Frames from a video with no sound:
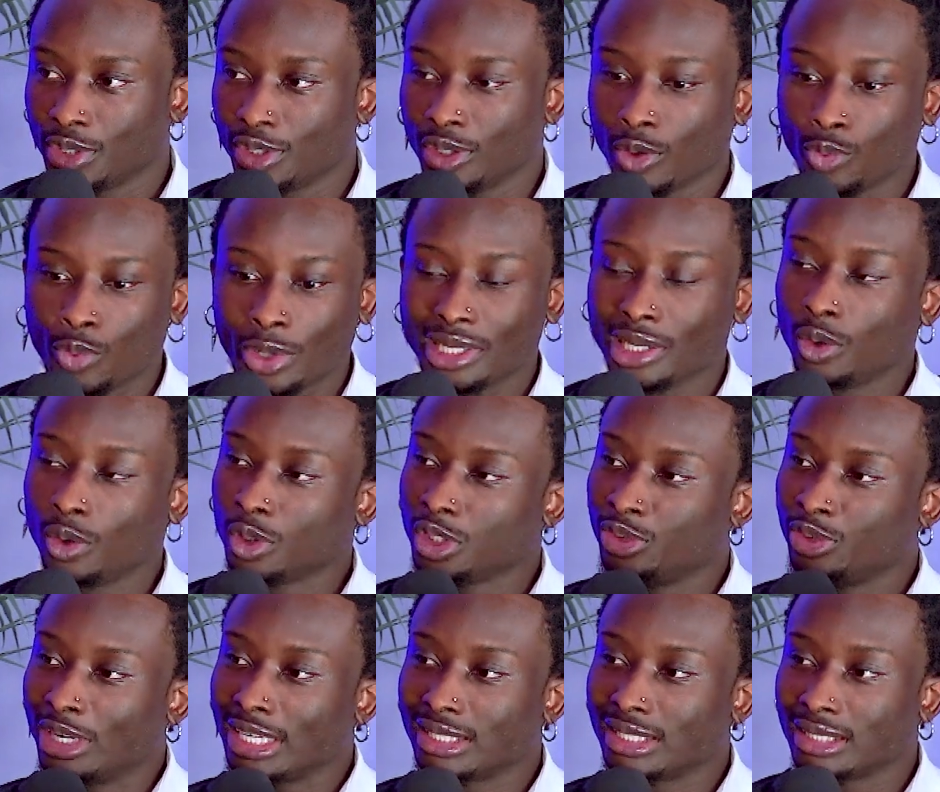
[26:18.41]
where they're all
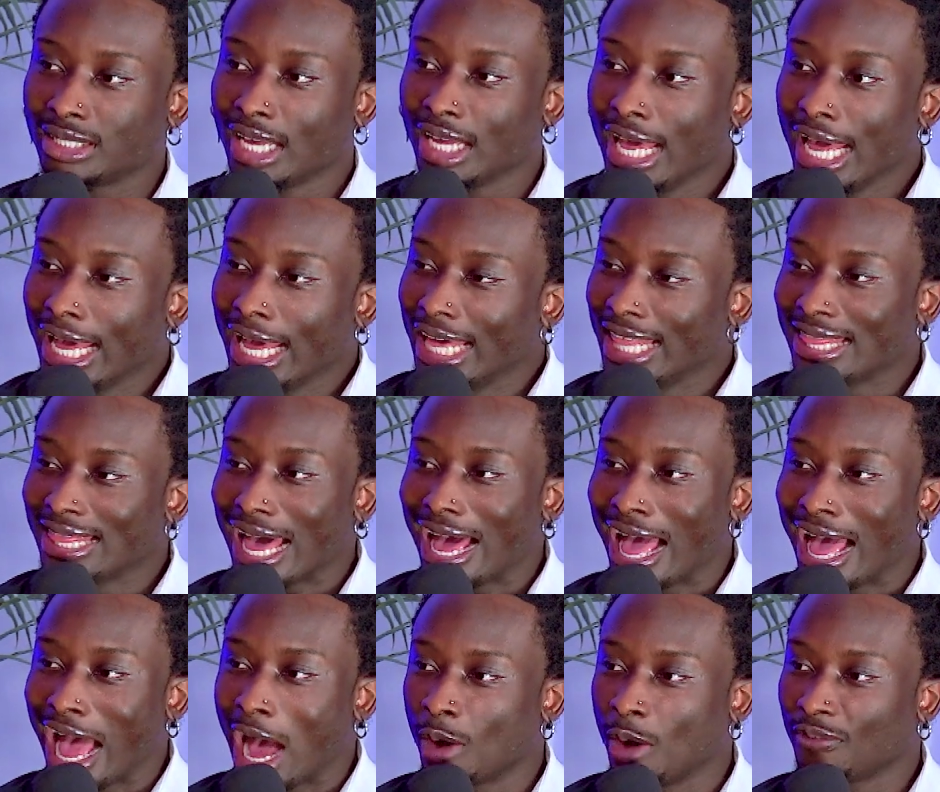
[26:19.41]
dressed in that
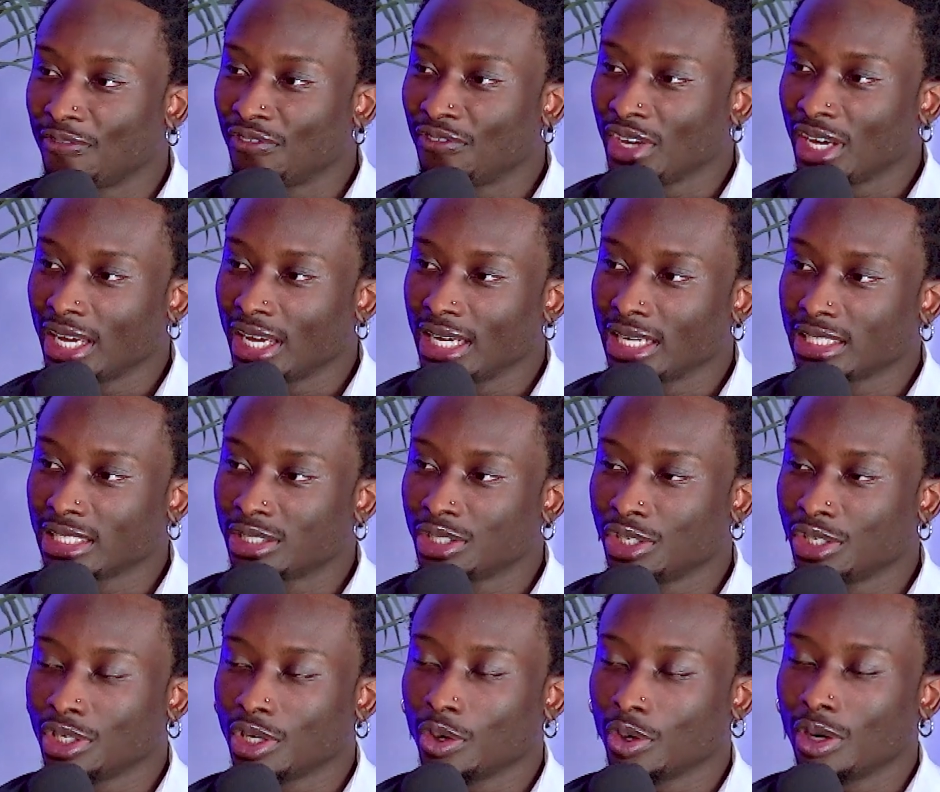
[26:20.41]
outfit,
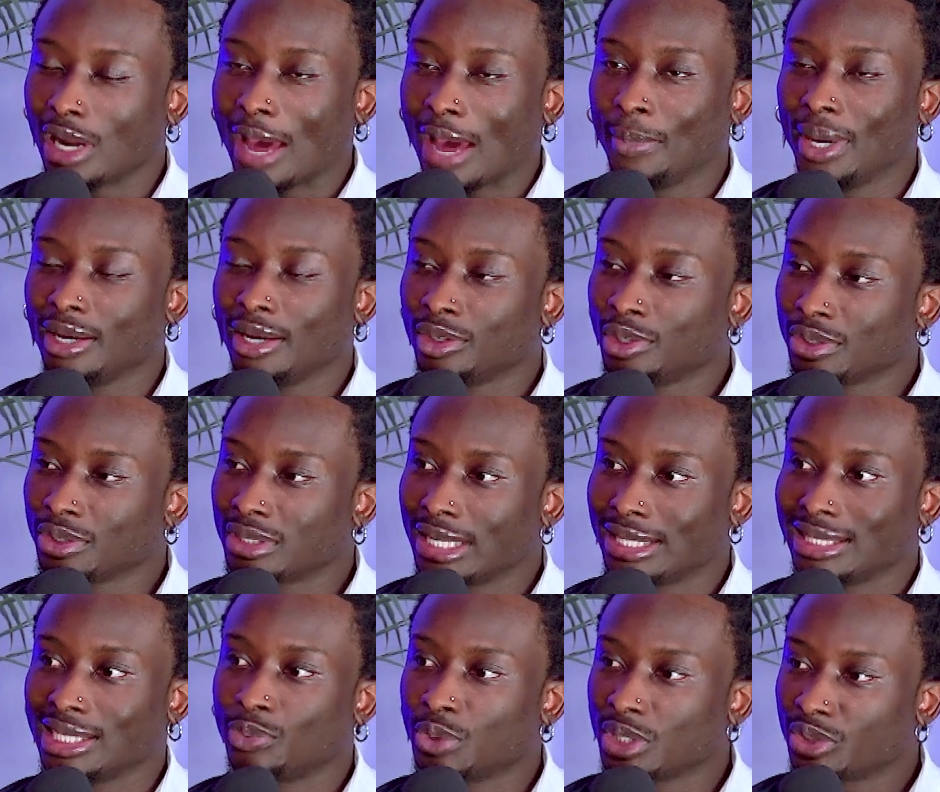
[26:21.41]
I mean, those days,
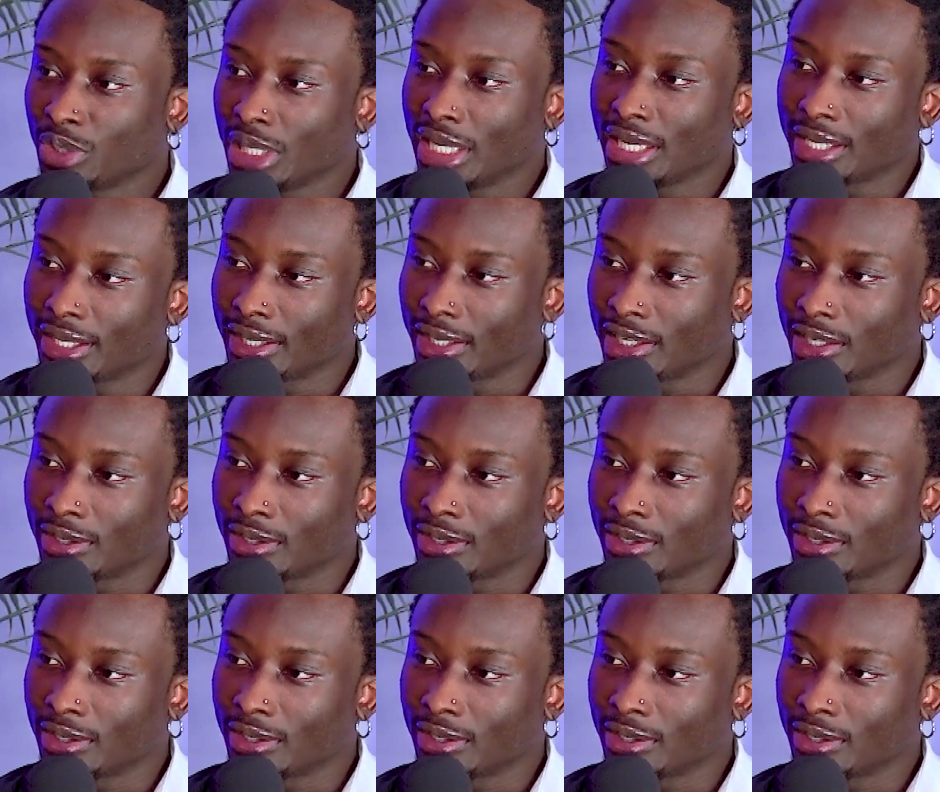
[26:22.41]
it was really good.